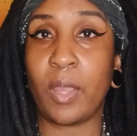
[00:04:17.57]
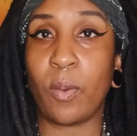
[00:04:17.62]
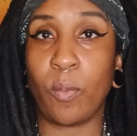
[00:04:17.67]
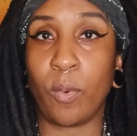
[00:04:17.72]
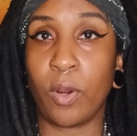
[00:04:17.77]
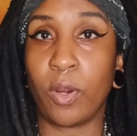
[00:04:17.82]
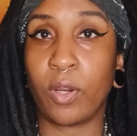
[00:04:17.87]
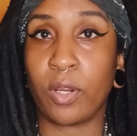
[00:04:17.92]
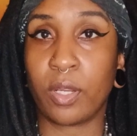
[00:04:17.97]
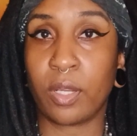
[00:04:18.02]
at
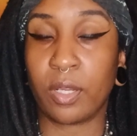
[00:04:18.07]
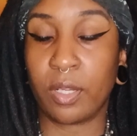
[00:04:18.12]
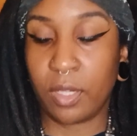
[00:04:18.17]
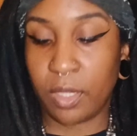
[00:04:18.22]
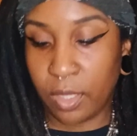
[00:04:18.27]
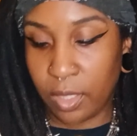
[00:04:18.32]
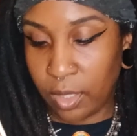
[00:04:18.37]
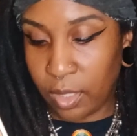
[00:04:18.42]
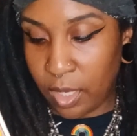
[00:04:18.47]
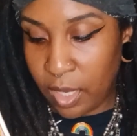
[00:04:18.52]
work.
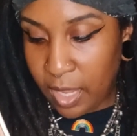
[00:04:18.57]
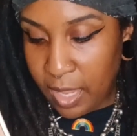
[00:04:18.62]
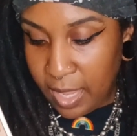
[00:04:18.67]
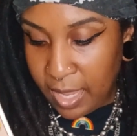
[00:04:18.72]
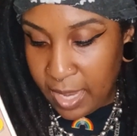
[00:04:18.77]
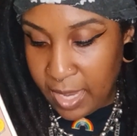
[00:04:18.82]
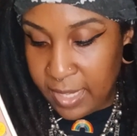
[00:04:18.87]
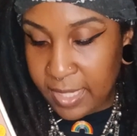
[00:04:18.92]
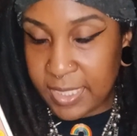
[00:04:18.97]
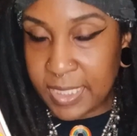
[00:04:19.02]

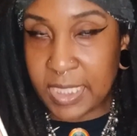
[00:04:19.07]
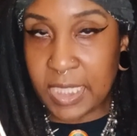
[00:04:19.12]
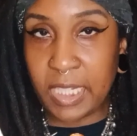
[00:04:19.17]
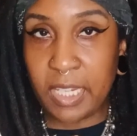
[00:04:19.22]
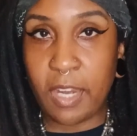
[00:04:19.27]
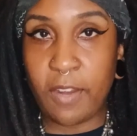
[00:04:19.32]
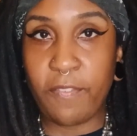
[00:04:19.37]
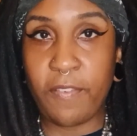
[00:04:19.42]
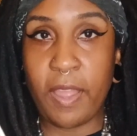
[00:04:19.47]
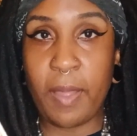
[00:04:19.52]
And it's
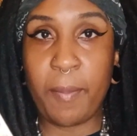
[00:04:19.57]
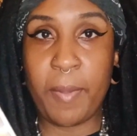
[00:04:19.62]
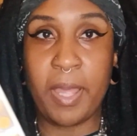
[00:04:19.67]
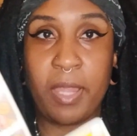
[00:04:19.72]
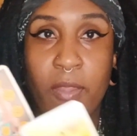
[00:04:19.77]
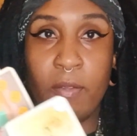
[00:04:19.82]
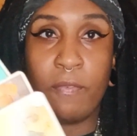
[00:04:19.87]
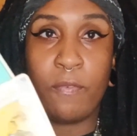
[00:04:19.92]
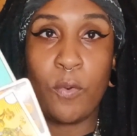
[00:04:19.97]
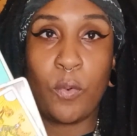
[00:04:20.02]
clarified
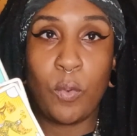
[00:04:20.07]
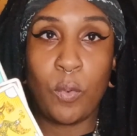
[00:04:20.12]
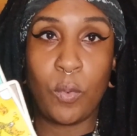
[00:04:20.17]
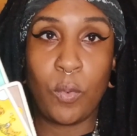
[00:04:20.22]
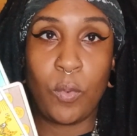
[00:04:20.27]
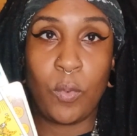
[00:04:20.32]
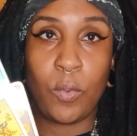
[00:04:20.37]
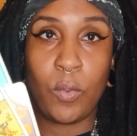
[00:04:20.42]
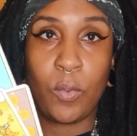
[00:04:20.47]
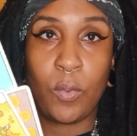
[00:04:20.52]
by the
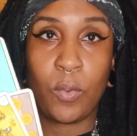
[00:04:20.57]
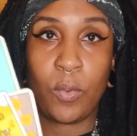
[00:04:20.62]
Fool.